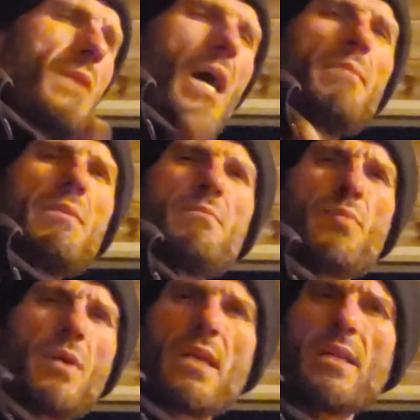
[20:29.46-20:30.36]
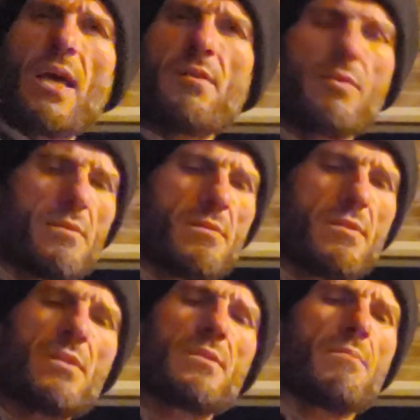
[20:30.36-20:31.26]
I've been breaking out of the
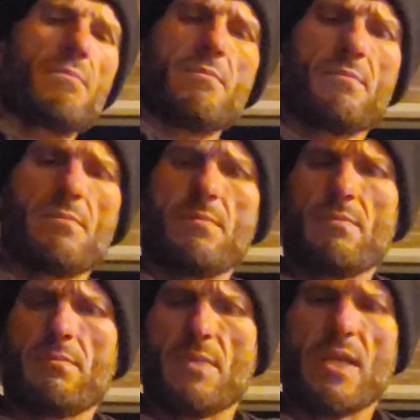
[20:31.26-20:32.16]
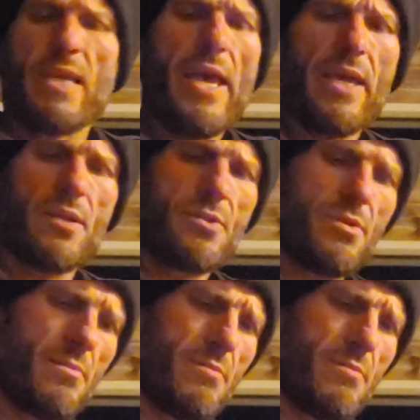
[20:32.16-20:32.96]
system, the cage,